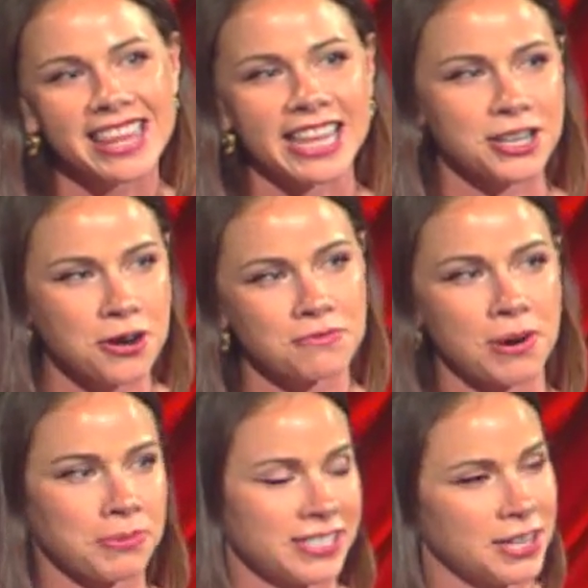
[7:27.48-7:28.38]
they don't
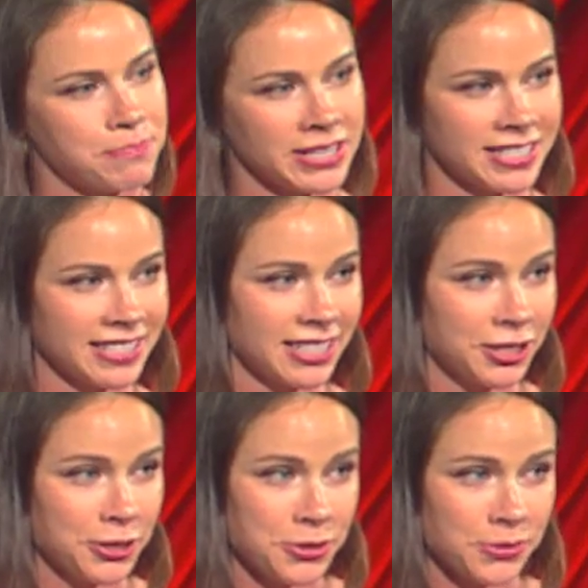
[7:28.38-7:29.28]
represent business
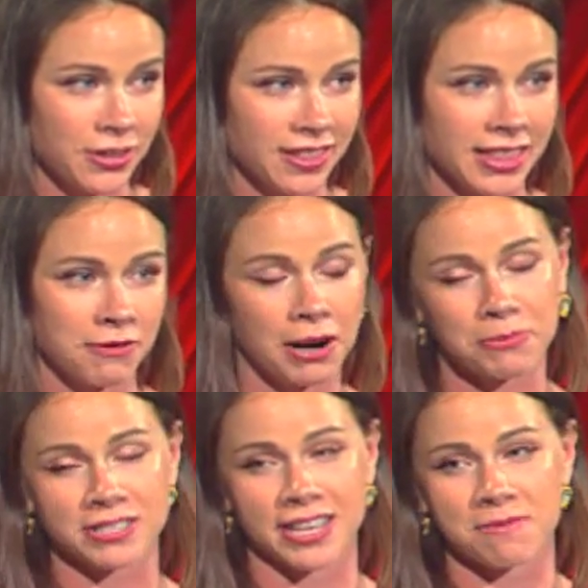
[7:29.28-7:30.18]
as usual, they
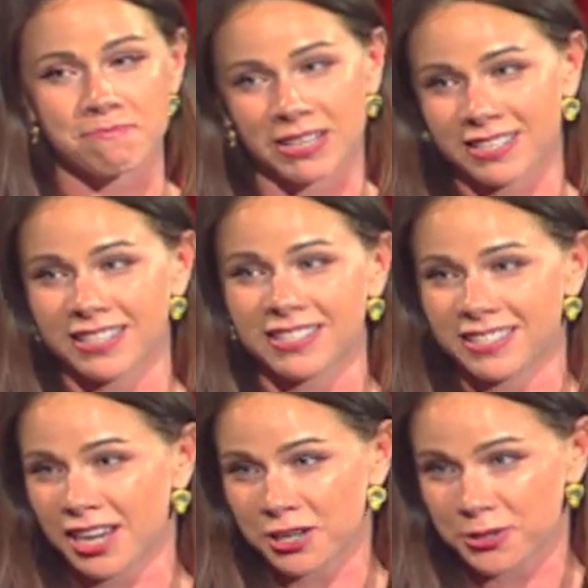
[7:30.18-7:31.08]
represent business
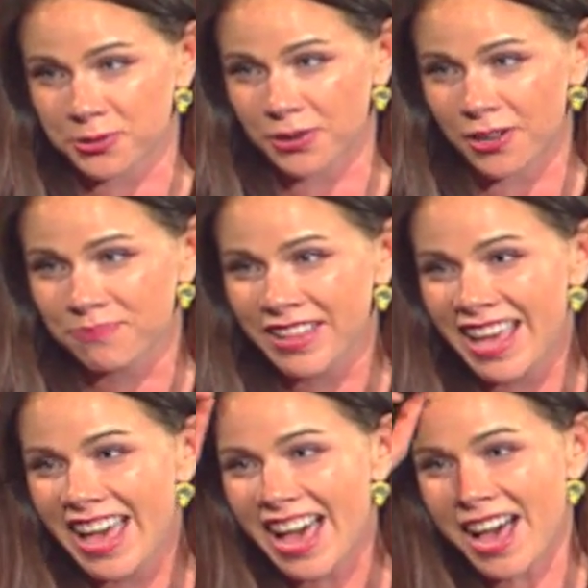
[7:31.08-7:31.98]
as unusual.
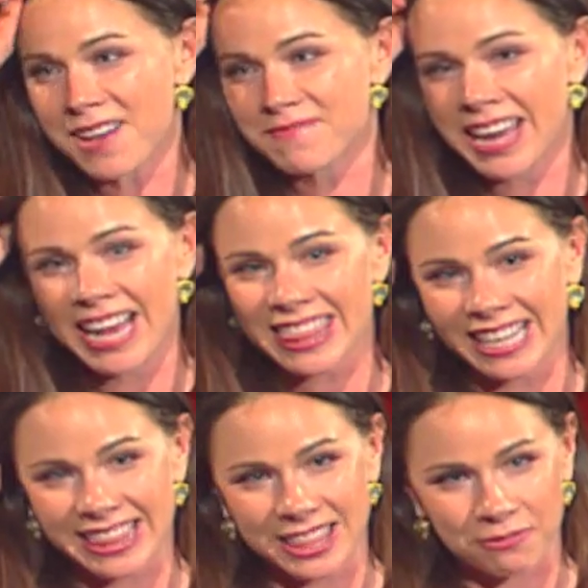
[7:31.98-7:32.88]
And I
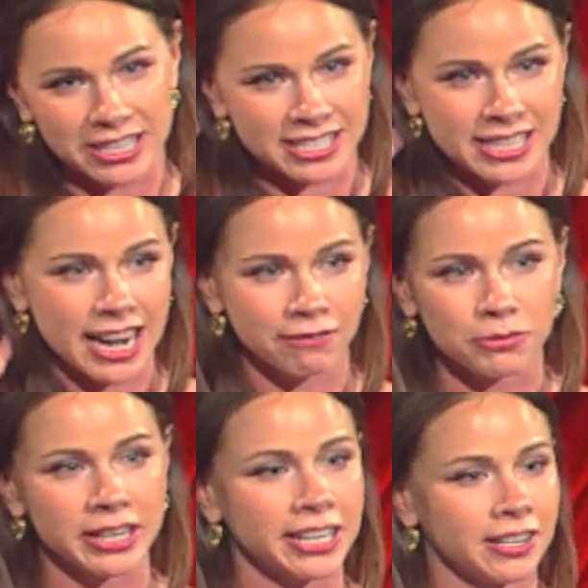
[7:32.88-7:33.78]
think the reason that
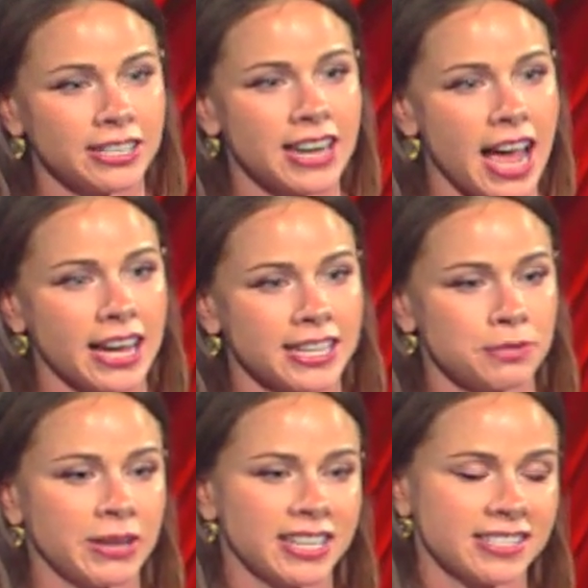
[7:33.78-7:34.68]
everyone here today
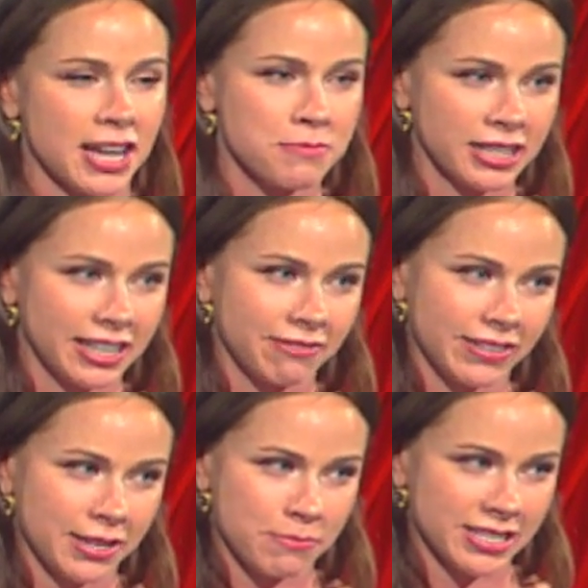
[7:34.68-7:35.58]
is because they
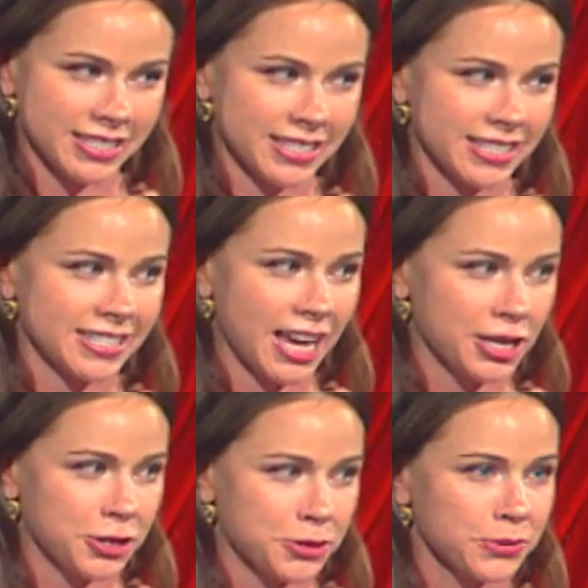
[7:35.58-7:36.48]
believe in business as
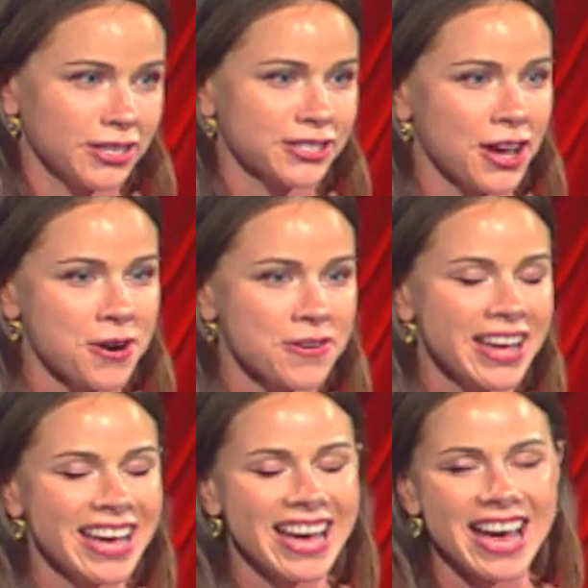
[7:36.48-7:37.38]
unusual. So
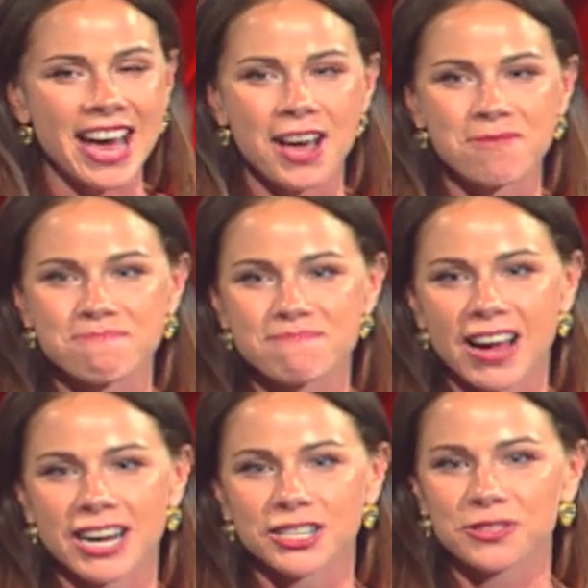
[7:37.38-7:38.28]

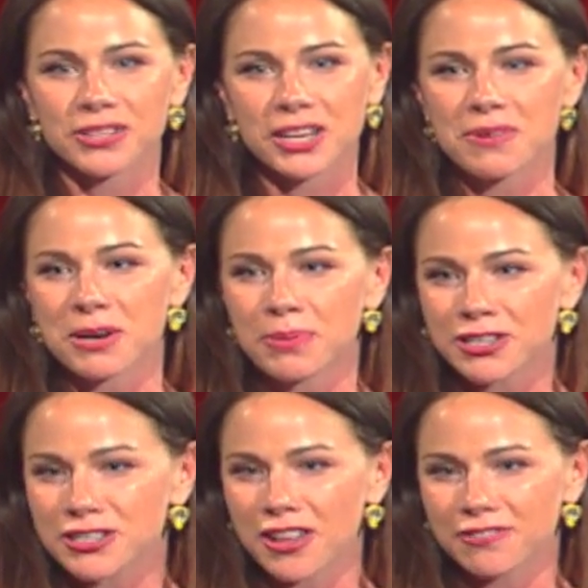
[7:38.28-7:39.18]
I just really want to
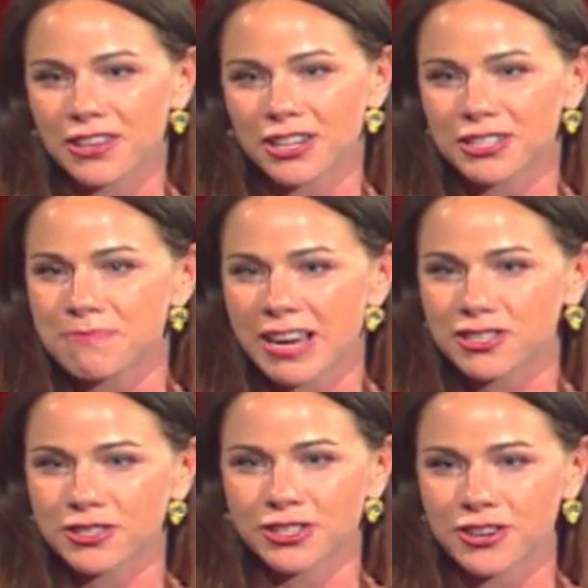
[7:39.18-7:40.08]
push all of y'all to make
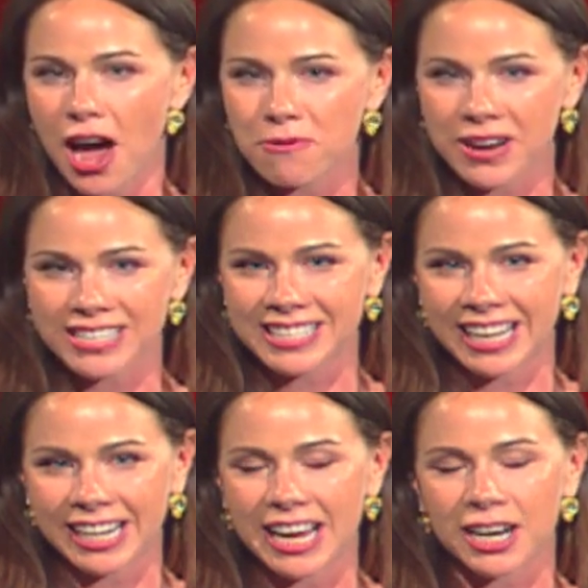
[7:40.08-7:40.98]
sure you're not
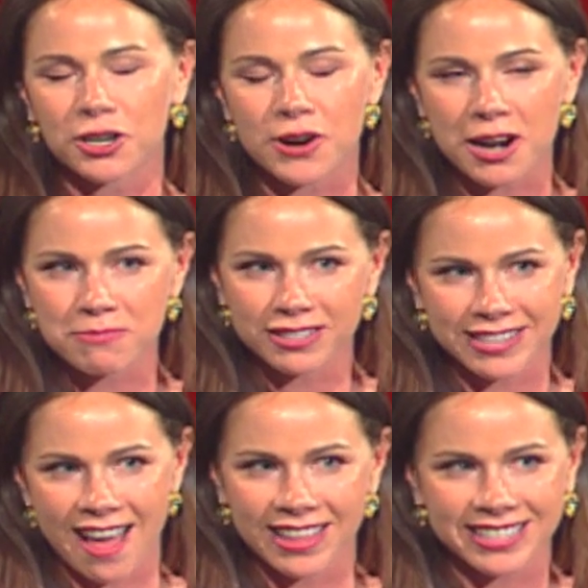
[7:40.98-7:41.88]
wasting any incredible
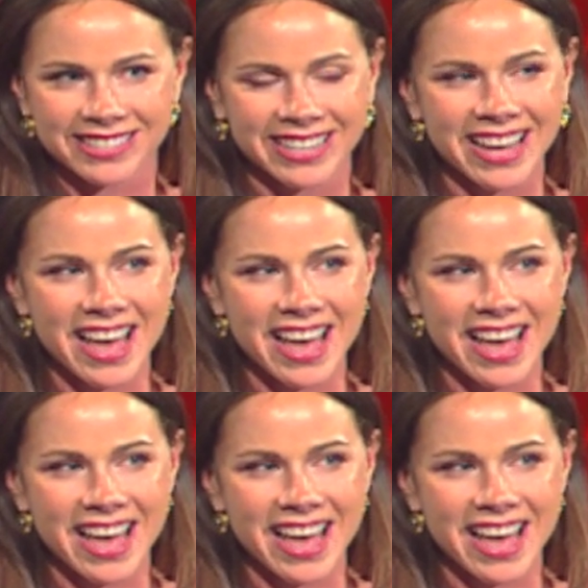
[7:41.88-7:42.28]
talent